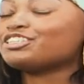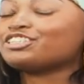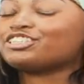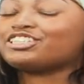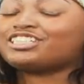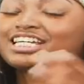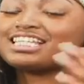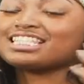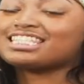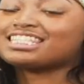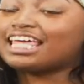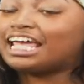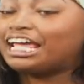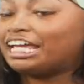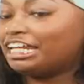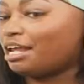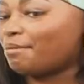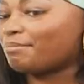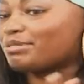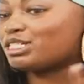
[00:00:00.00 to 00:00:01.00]
Just
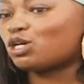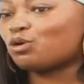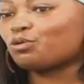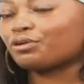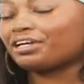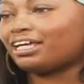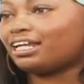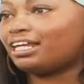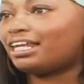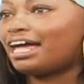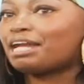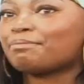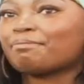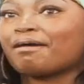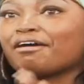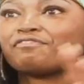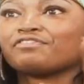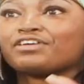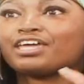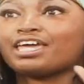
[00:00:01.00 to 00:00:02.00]
thinking I'm joking. A lot of
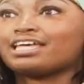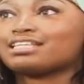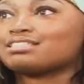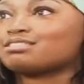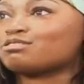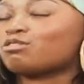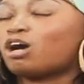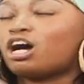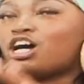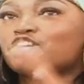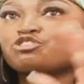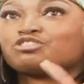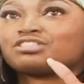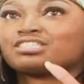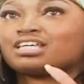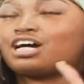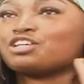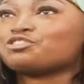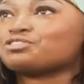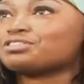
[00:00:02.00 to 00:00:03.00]
my fans,
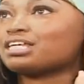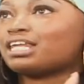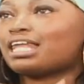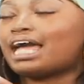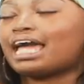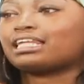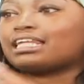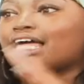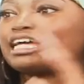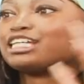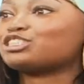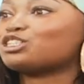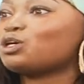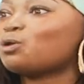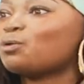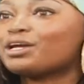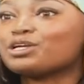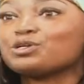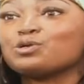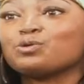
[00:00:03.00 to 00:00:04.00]
hundreds and hundreds, are like,
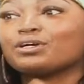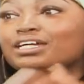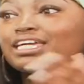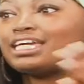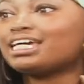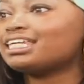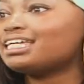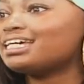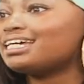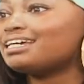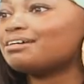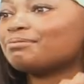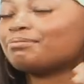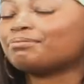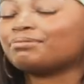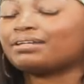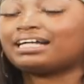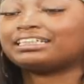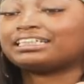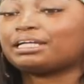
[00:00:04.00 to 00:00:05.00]
do it, you'll kill it,
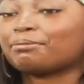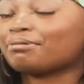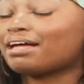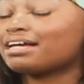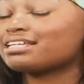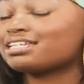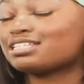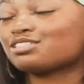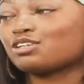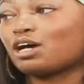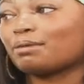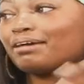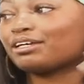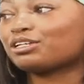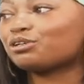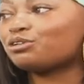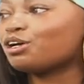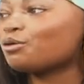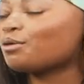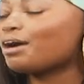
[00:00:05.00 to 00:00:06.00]
blase. So I'm
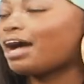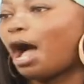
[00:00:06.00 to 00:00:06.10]
like, you know what,